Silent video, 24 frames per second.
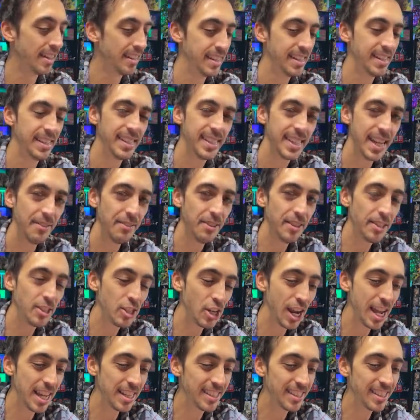7
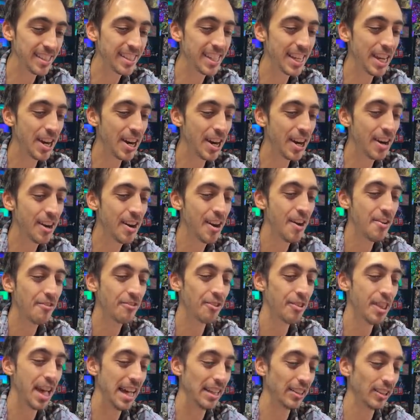chances here for
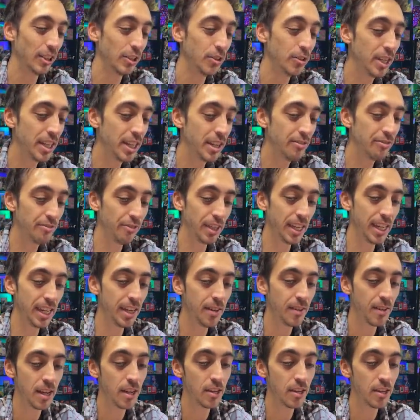that Lugia V.